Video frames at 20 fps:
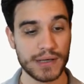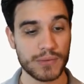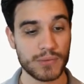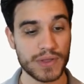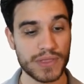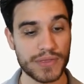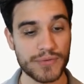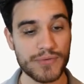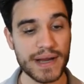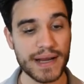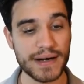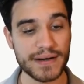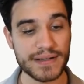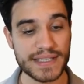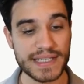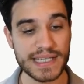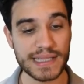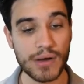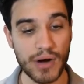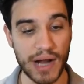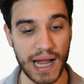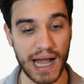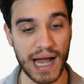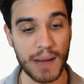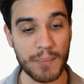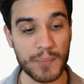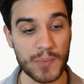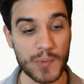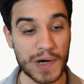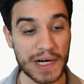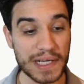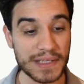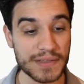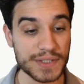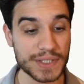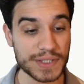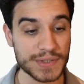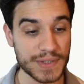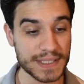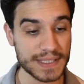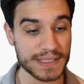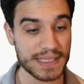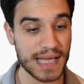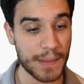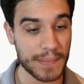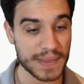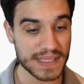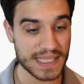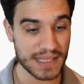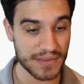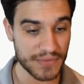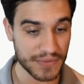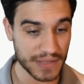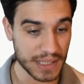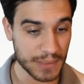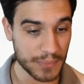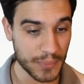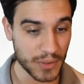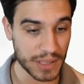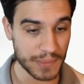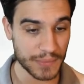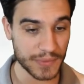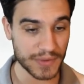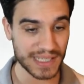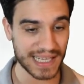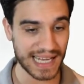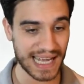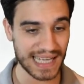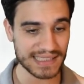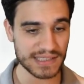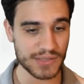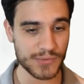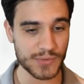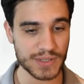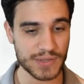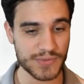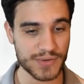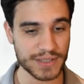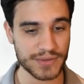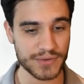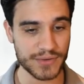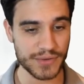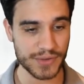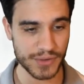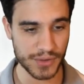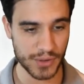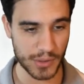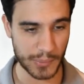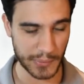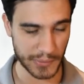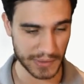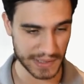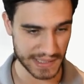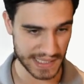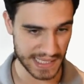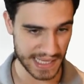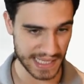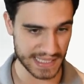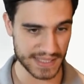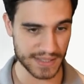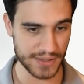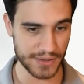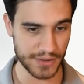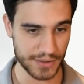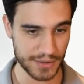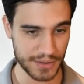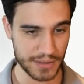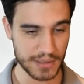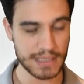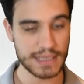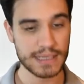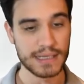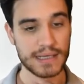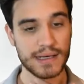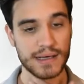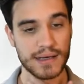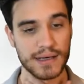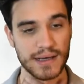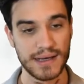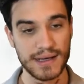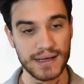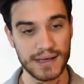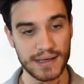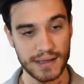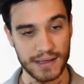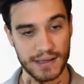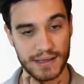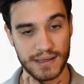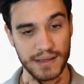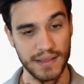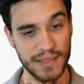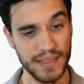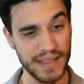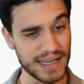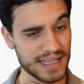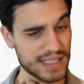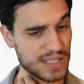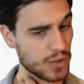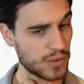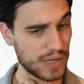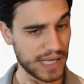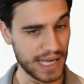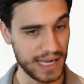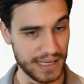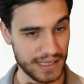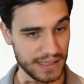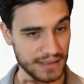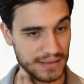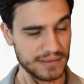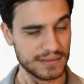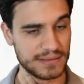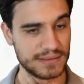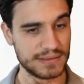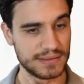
With 3 energy, lock up, 120 damage, the defending Pokemon can't retreat during your opponent's next turn. That is okay,